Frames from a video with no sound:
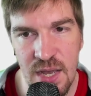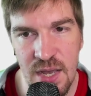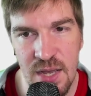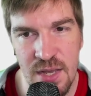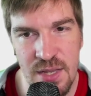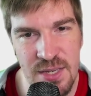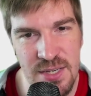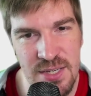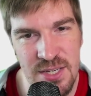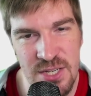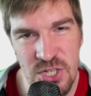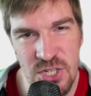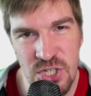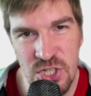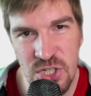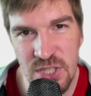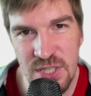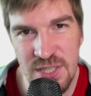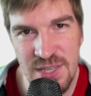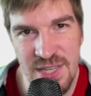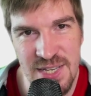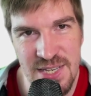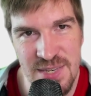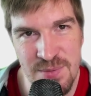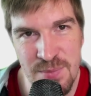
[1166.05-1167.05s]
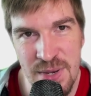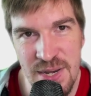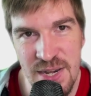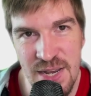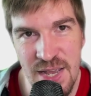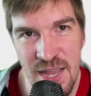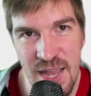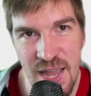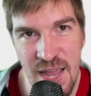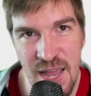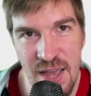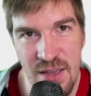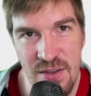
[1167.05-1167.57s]
initially that
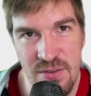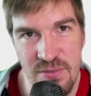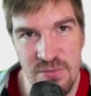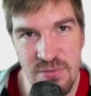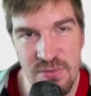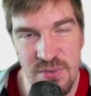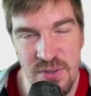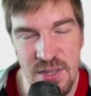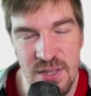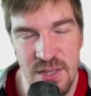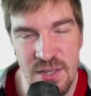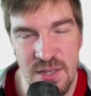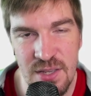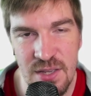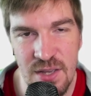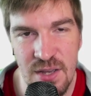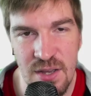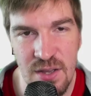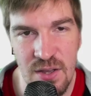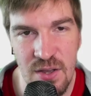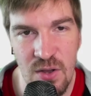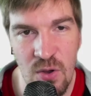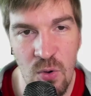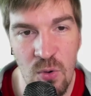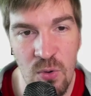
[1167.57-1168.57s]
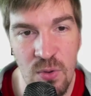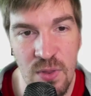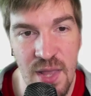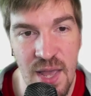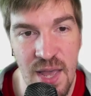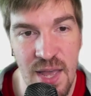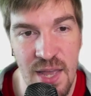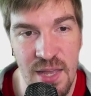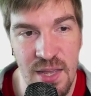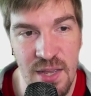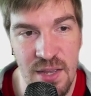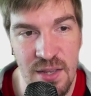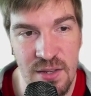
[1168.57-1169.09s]
might not have a whole
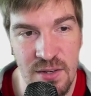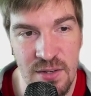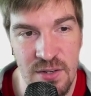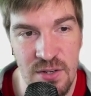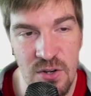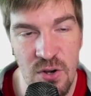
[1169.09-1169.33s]
lot,